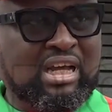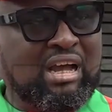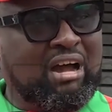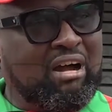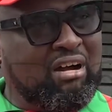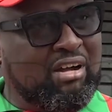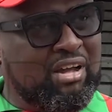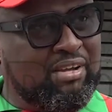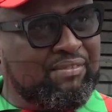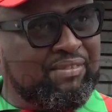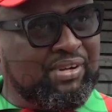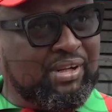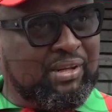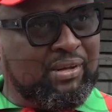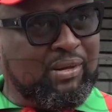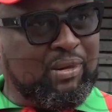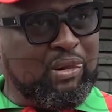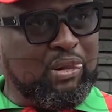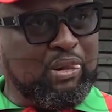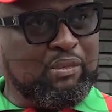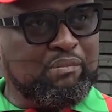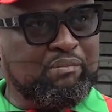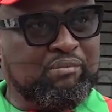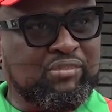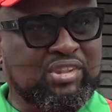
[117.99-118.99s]
However,
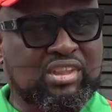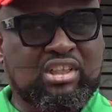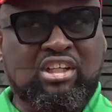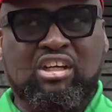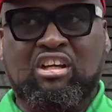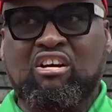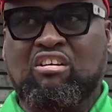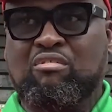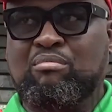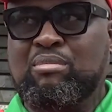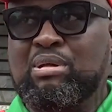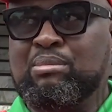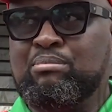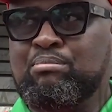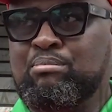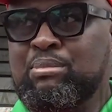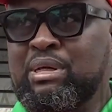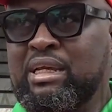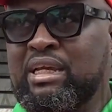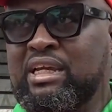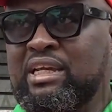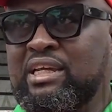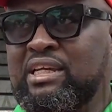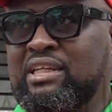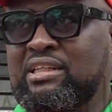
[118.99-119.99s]
the government
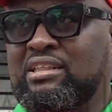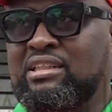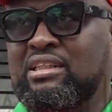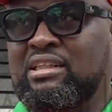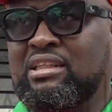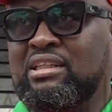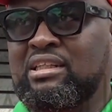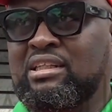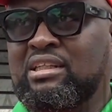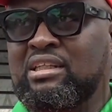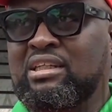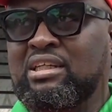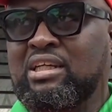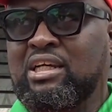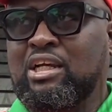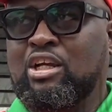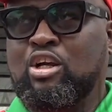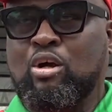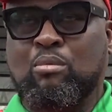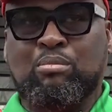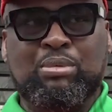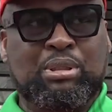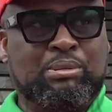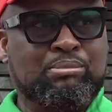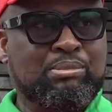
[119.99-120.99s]
made a
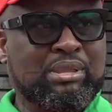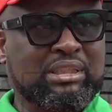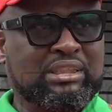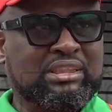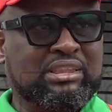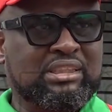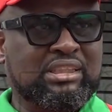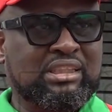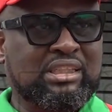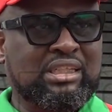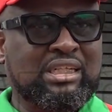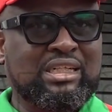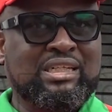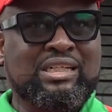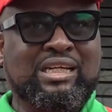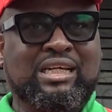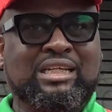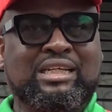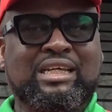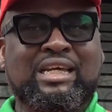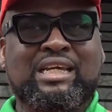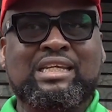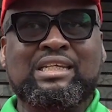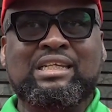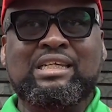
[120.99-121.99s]
commitment
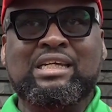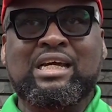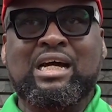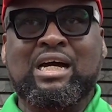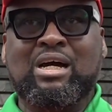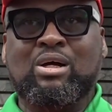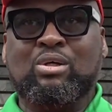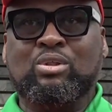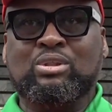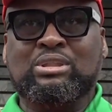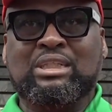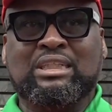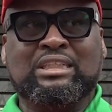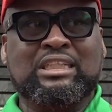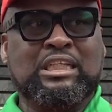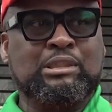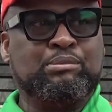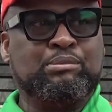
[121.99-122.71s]
that any house that